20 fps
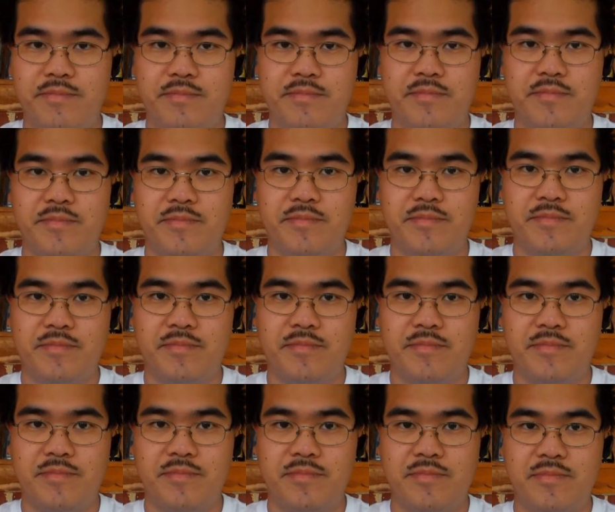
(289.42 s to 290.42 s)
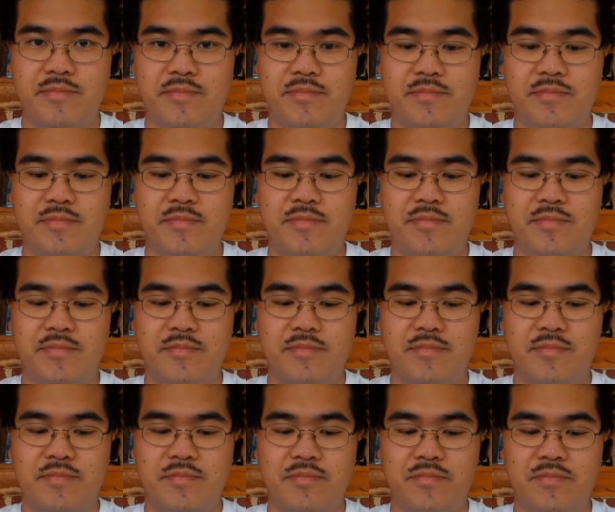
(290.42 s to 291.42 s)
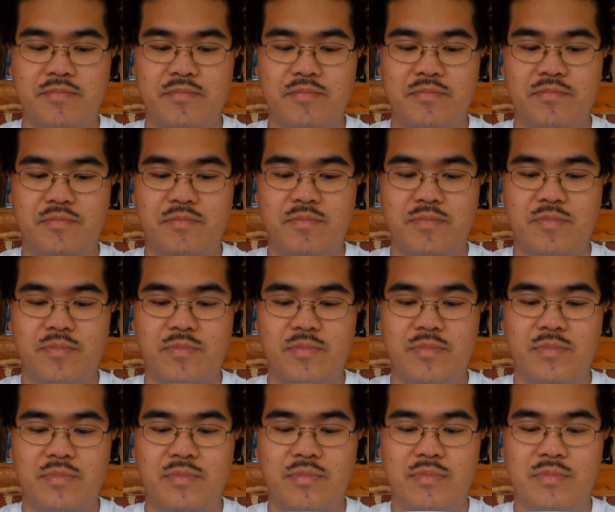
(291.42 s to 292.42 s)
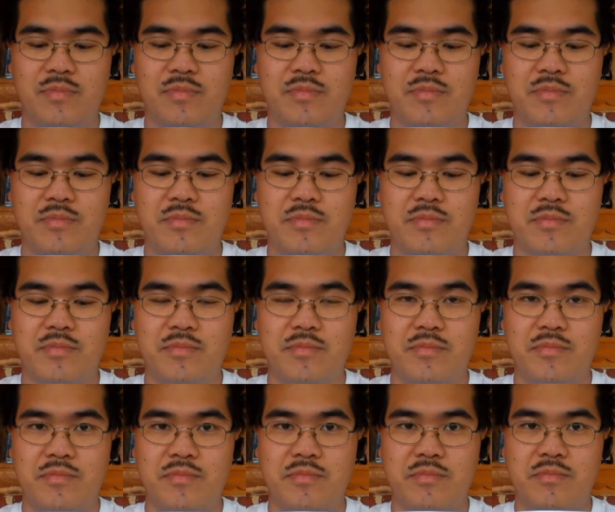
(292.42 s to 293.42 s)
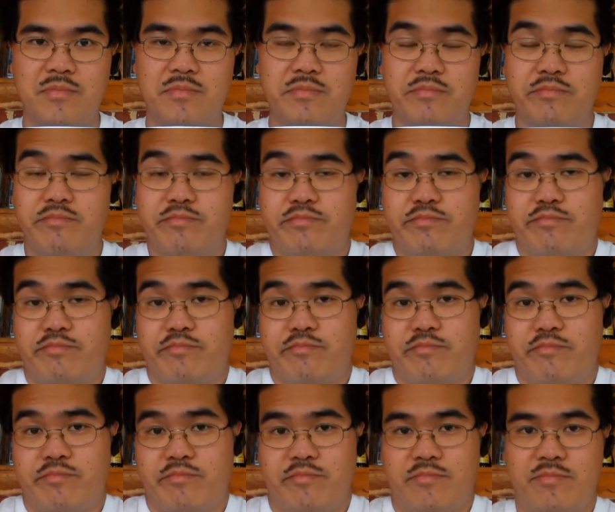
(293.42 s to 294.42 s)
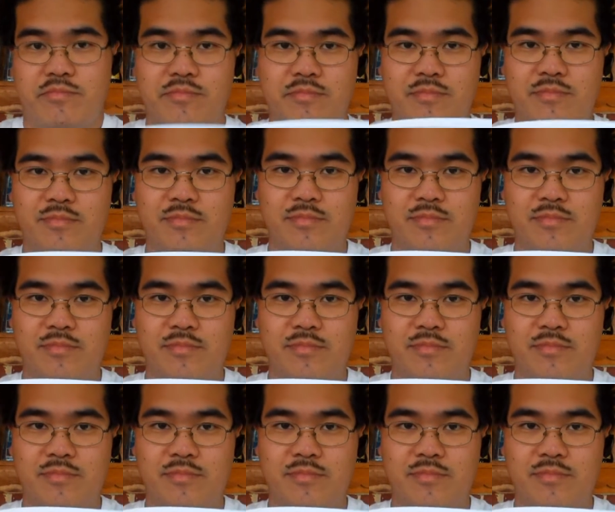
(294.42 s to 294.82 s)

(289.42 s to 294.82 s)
Nobody speaks.